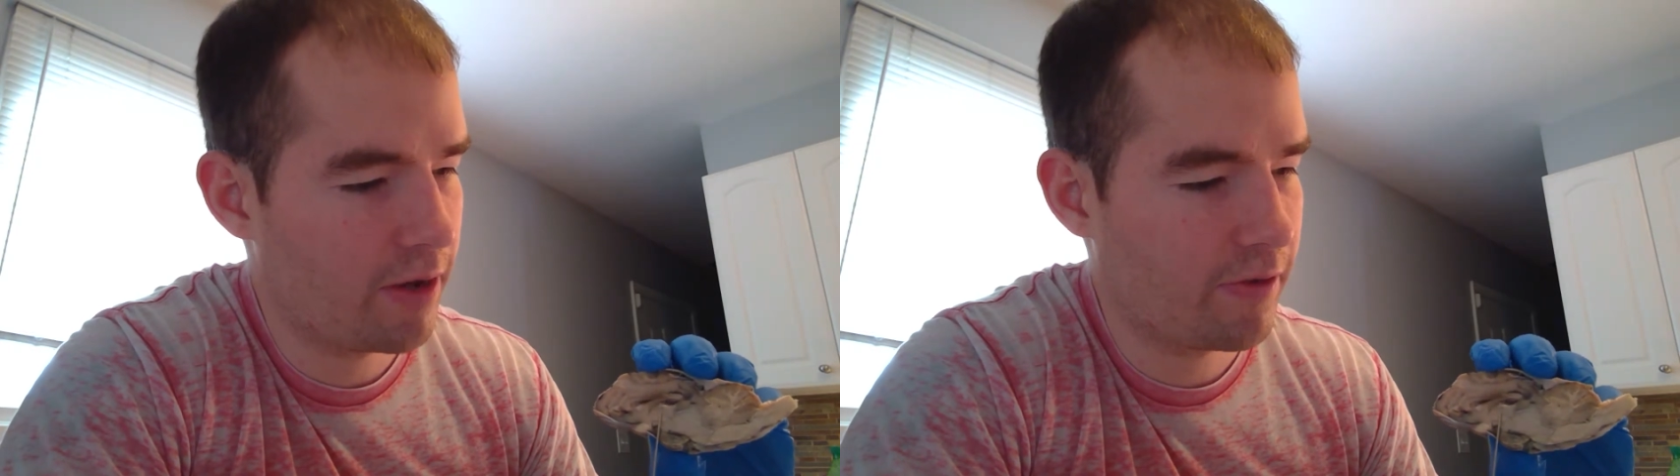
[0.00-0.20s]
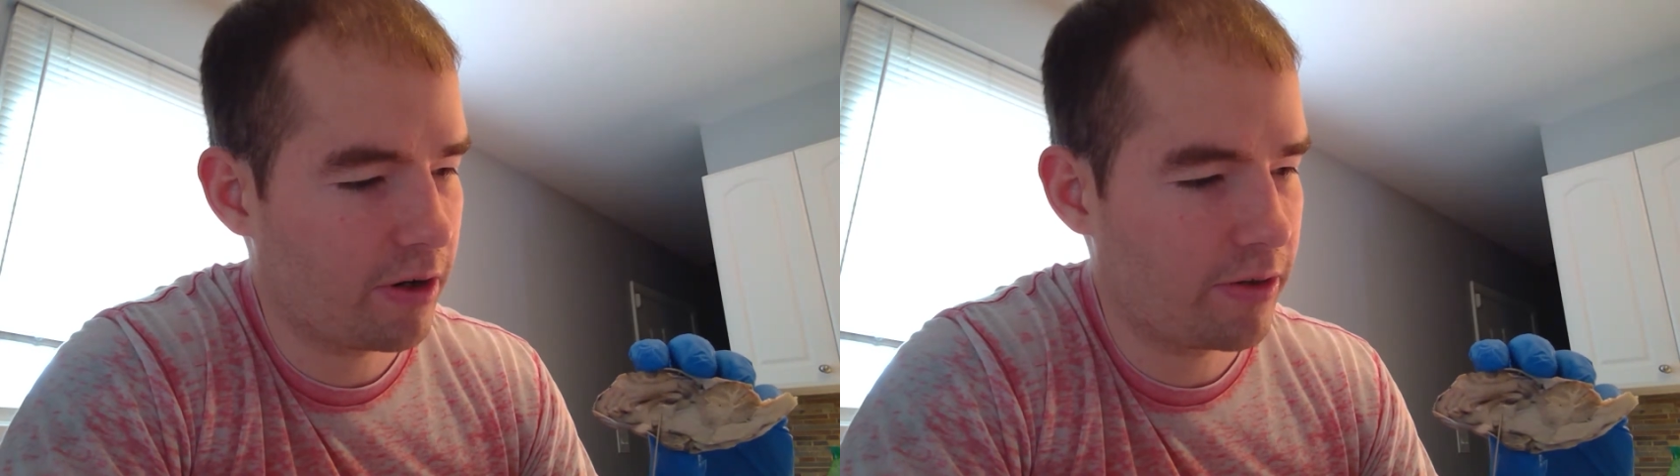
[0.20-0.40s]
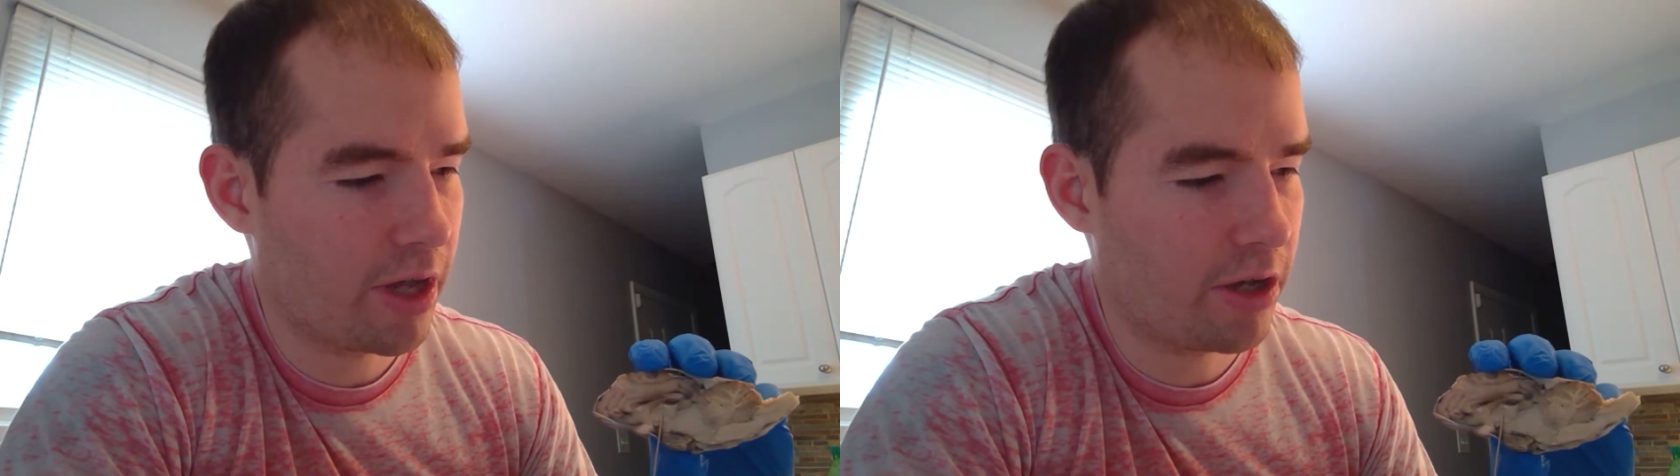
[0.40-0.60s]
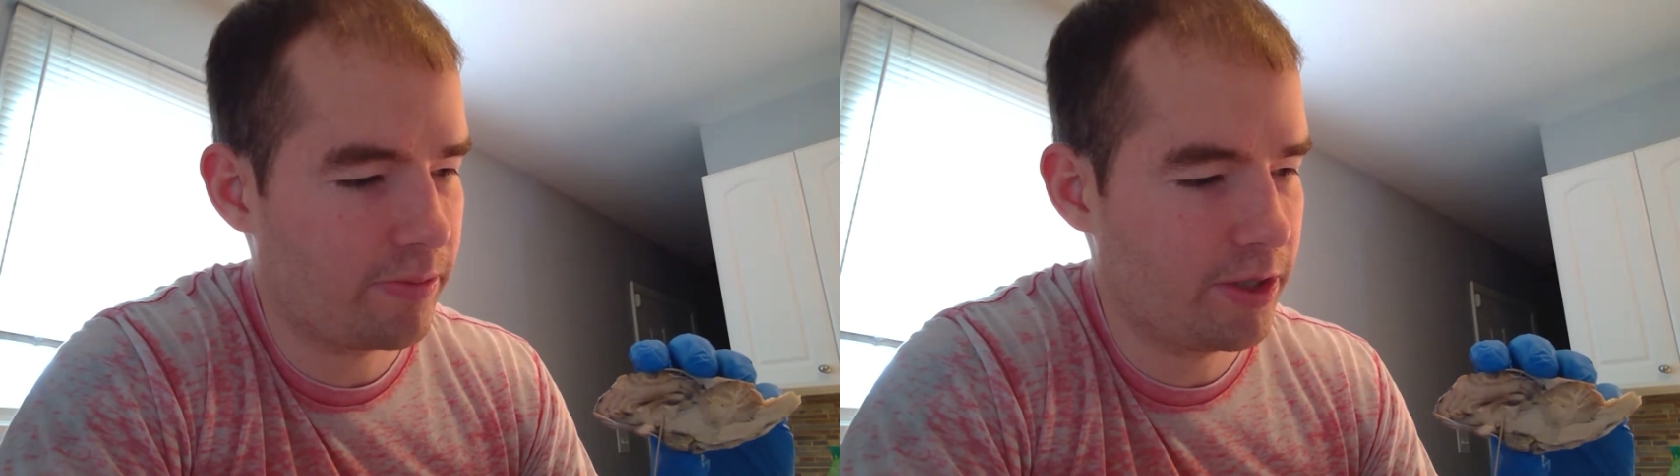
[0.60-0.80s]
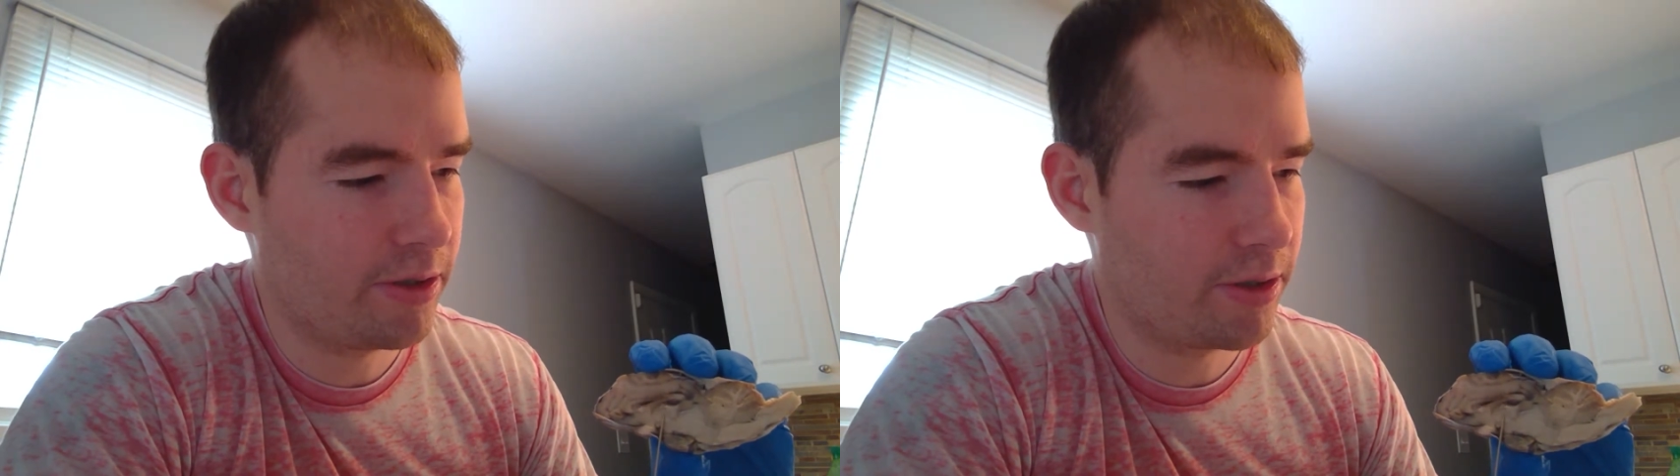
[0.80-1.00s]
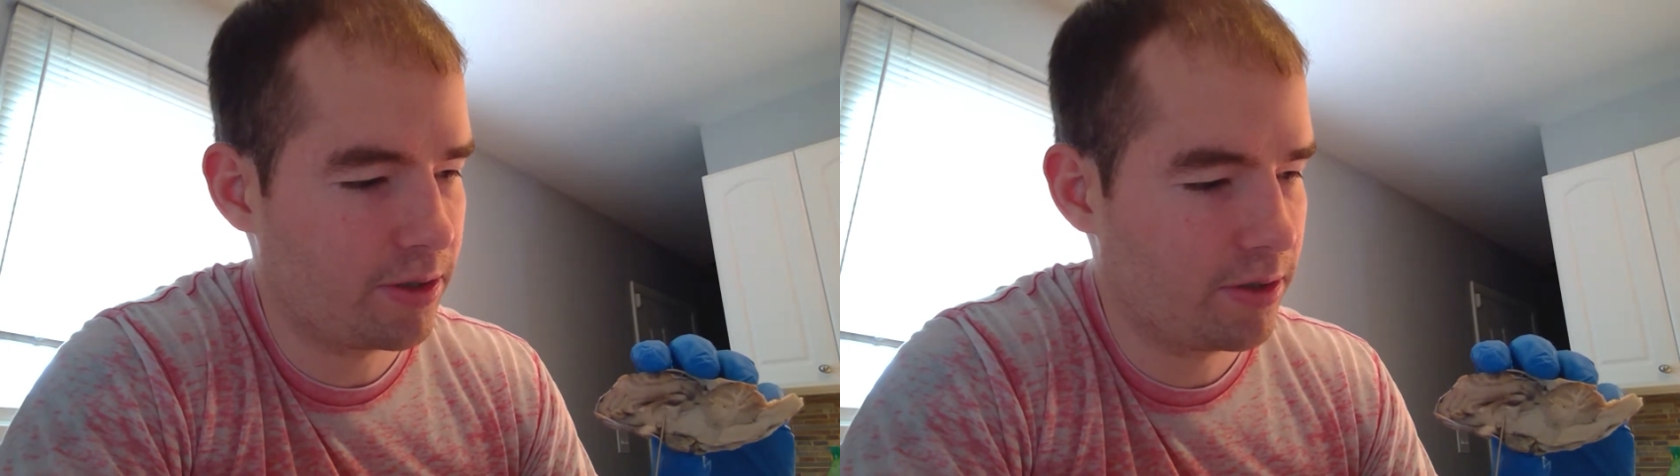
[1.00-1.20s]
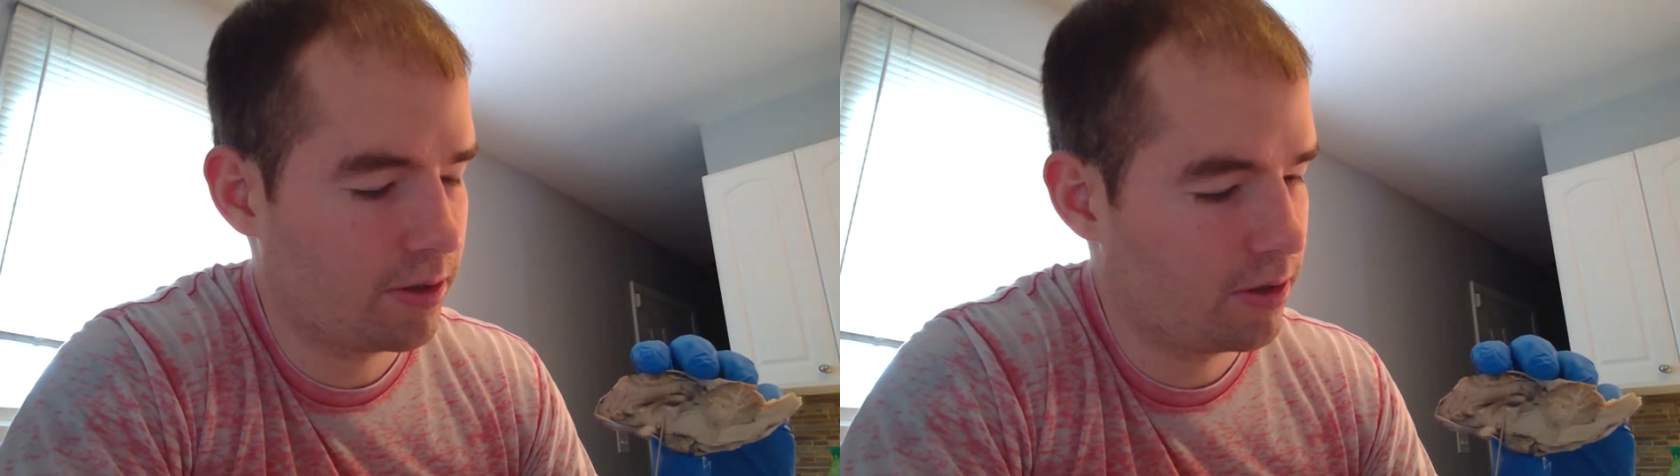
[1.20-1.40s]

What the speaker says: have our thalamus.